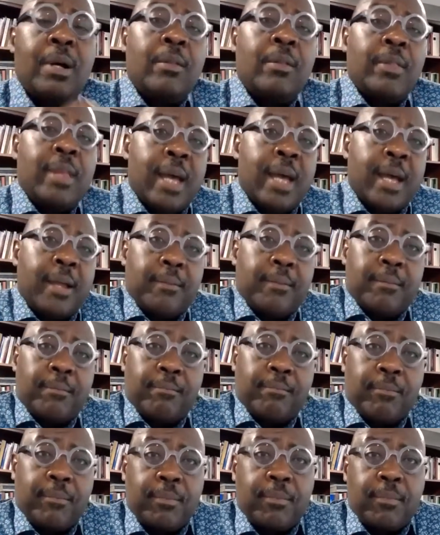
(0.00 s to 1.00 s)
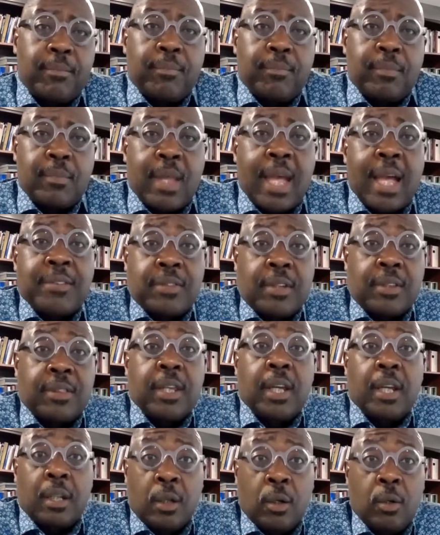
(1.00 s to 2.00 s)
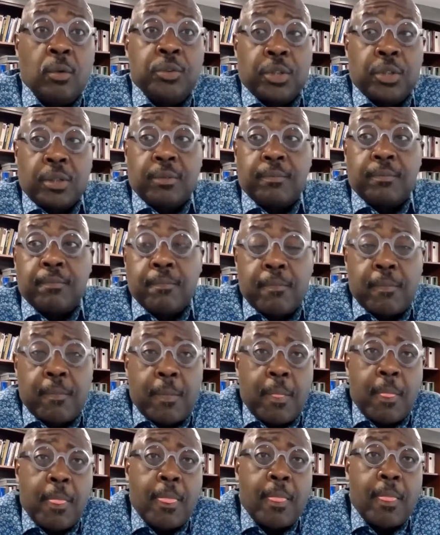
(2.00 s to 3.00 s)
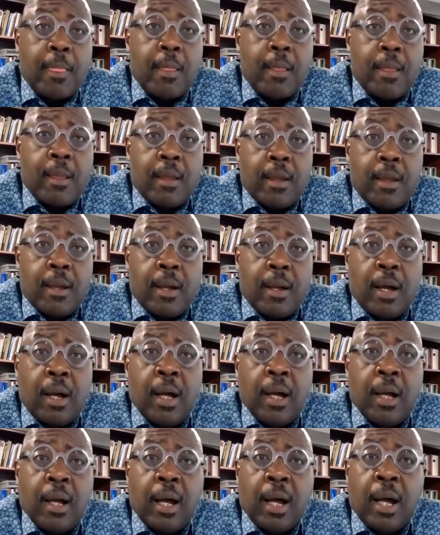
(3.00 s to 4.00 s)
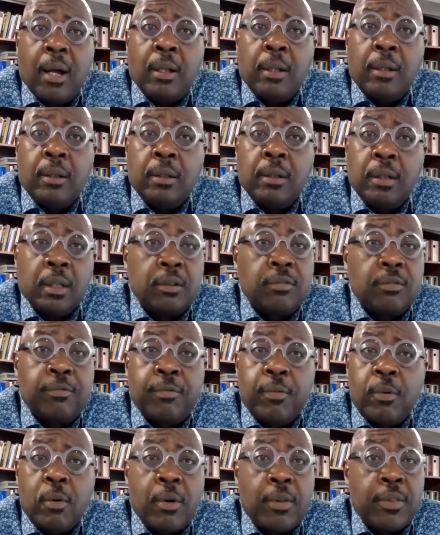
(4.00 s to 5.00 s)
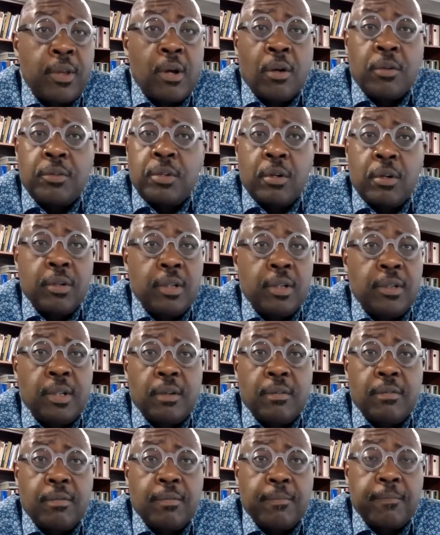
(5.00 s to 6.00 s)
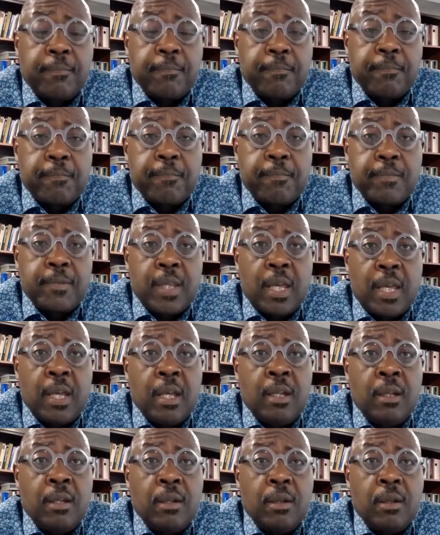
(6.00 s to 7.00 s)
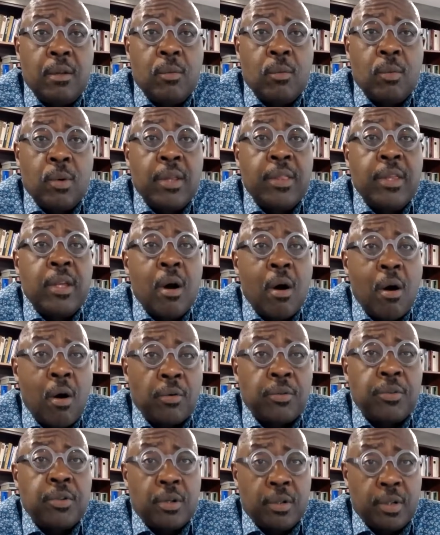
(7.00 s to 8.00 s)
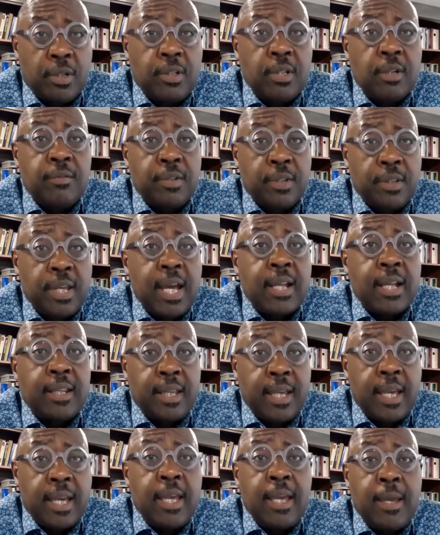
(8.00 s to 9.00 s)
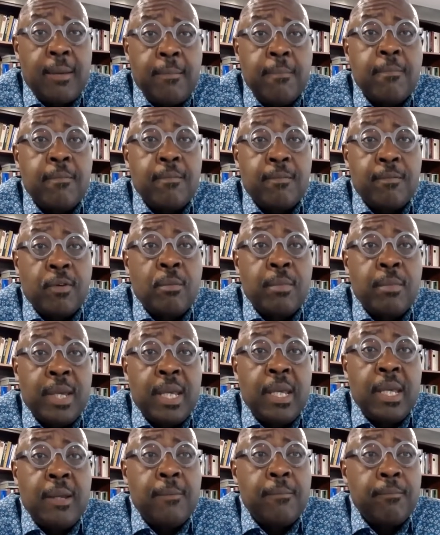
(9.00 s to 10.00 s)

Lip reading: that, as a theologian, I looked for the alternative. And where the alternative to that came for me